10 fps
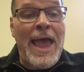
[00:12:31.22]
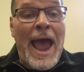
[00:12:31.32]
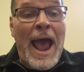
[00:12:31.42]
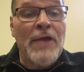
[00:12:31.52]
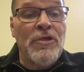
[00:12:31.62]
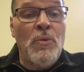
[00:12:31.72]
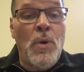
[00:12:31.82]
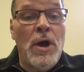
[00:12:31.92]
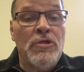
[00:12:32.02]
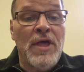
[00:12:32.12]
as it
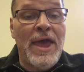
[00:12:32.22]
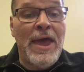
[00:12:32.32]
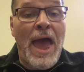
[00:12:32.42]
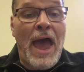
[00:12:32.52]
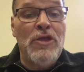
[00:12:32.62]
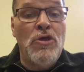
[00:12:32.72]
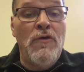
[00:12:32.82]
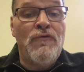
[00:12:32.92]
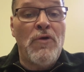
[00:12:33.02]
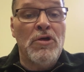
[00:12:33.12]
were to hear a
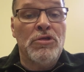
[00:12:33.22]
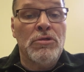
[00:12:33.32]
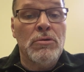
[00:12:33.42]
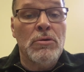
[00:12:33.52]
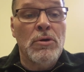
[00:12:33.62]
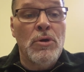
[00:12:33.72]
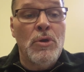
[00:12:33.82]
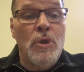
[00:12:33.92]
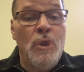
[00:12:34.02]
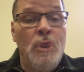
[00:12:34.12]
new voice.
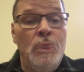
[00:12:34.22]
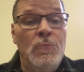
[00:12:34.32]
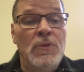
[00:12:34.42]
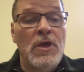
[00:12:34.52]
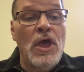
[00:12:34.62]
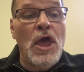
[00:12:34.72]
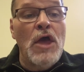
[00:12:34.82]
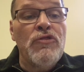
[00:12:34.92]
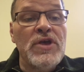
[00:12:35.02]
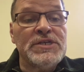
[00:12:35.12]

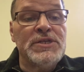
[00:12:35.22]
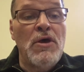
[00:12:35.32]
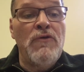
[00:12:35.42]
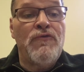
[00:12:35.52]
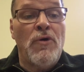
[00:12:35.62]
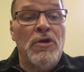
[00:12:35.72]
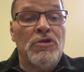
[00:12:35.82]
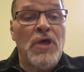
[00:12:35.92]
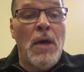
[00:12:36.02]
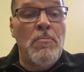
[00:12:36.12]
This new
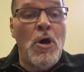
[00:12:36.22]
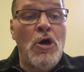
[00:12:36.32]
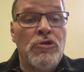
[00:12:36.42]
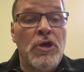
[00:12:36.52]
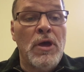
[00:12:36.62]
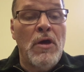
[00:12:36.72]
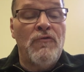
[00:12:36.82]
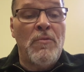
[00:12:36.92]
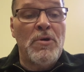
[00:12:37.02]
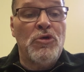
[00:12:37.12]
voice emerging
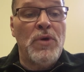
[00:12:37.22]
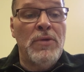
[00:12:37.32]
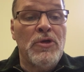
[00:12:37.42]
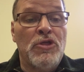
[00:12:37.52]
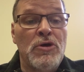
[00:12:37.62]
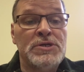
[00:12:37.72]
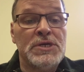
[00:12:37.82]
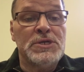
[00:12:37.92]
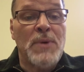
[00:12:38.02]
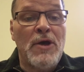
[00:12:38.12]
from between the two
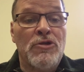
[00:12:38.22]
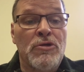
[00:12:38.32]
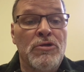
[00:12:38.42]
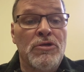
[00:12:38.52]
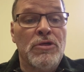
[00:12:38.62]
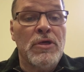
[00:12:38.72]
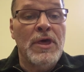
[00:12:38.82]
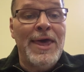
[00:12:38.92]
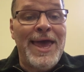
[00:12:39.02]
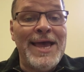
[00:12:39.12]
situations
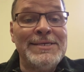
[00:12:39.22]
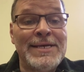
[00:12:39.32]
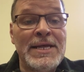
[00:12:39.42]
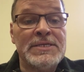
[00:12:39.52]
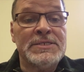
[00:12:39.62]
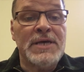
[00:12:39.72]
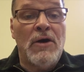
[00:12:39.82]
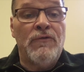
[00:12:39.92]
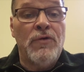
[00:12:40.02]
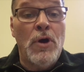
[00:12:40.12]
is in
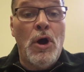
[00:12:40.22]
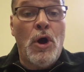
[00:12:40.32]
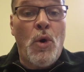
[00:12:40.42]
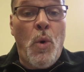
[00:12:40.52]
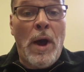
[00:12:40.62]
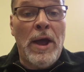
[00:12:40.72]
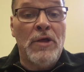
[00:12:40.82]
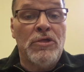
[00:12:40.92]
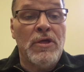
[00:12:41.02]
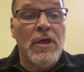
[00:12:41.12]
itself
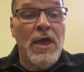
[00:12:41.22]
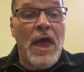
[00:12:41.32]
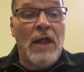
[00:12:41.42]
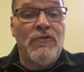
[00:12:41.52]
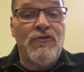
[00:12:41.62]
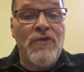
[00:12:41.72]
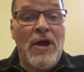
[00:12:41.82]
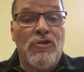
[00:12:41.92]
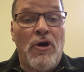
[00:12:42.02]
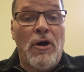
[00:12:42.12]
quiet and
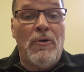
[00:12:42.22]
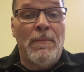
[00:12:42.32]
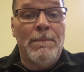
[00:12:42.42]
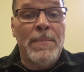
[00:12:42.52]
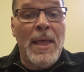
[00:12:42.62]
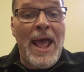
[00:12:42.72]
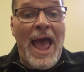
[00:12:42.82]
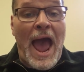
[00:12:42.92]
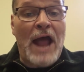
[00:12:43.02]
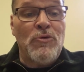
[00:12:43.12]
fragile,
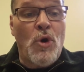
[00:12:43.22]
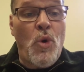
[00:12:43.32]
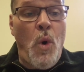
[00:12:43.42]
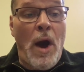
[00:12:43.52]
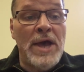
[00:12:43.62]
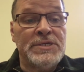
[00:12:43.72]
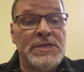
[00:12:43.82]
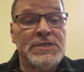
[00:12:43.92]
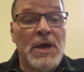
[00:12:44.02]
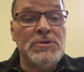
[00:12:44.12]
and requires
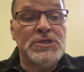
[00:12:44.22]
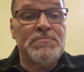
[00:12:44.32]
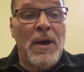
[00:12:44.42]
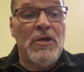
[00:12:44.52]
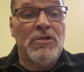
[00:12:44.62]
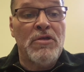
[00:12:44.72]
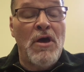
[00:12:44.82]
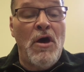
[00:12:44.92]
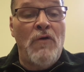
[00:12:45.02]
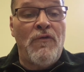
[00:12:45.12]
its own space
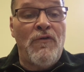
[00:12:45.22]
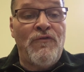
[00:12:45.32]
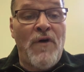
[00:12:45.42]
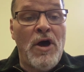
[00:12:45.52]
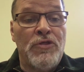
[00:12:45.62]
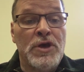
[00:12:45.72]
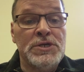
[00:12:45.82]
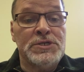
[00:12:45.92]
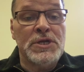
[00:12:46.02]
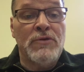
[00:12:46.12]
for further
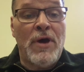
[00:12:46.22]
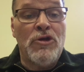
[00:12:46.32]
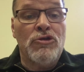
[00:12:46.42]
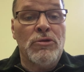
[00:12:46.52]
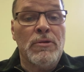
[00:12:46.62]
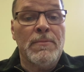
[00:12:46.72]
consideration.